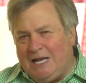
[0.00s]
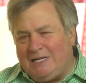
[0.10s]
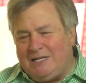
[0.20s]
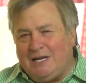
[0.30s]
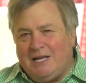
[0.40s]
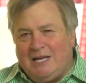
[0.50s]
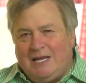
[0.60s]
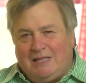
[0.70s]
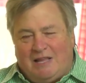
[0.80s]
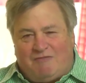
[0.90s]
and
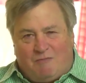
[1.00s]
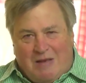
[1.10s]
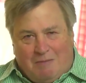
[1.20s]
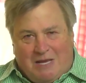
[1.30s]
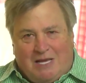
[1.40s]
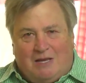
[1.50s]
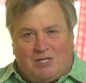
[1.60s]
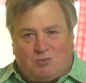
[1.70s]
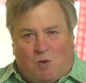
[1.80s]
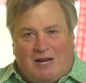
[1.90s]
he left Mamie,
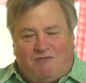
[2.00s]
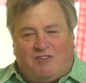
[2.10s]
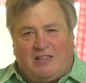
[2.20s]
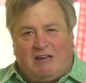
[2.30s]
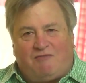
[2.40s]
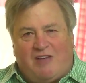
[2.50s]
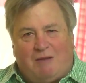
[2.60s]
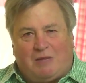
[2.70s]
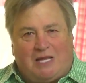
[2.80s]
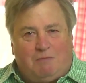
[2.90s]
his wife, and their
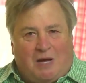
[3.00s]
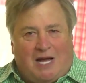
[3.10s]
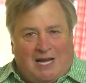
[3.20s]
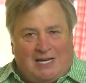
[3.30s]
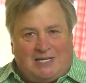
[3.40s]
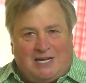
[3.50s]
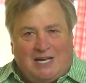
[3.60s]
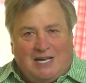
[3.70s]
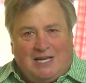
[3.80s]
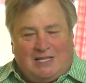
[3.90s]
family behind
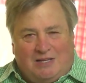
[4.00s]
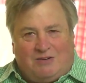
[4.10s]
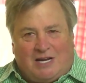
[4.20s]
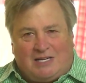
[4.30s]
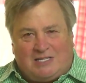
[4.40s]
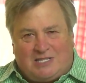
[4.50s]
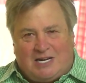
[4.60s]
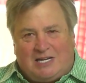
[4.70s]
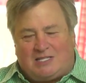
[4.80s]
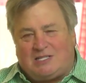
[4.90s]
in the United
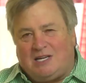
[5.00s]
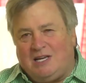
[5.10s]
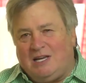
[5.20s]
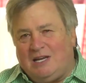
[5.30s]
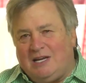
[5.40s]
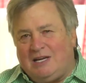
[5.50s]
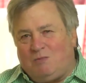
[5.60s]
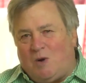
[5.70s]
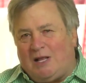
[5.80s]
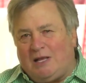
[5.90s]
States.
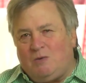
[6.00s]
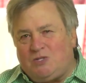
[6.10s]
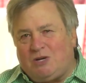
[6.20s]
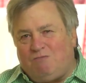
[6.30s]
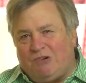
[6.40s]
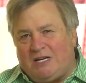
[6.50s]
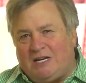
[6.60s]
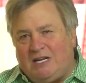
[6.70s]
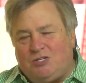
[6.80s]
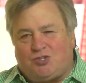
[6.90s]
And while he was in
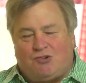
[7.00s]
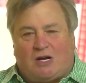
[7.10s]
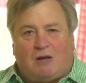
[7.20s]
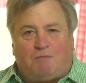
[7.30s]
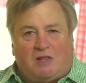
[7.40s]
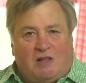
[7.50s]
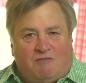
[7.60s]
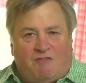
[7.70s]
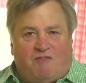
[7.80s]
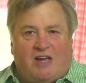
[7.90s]
Britain, he struck up a
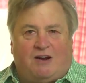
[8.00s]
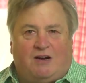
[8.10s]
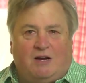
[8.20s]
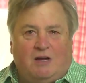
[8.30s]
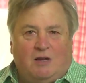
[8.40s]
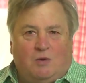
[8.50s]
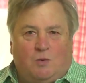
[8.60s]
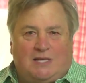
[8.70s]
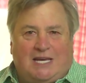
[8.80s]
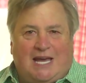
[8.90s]
love affair
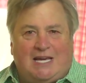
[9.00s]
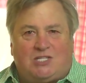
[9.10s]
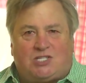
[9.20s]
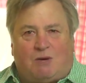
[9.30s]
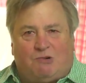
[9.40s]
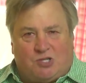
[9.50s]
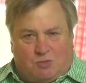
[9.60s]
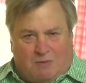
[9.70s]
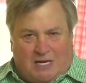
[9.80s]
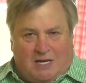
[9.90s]
with Kay
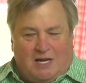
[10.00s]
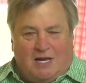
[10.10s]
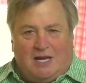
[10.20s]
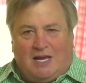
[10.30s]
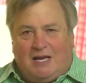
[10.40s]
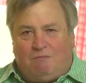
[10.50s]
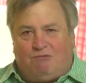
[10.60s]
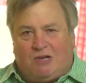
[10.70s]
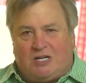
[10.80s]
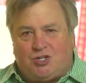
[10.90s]
Summersby, a
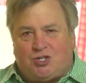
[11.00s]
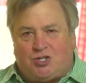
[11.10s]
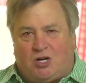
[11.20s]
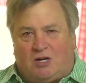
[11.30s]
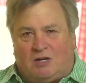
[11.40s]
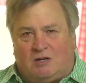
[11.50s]
British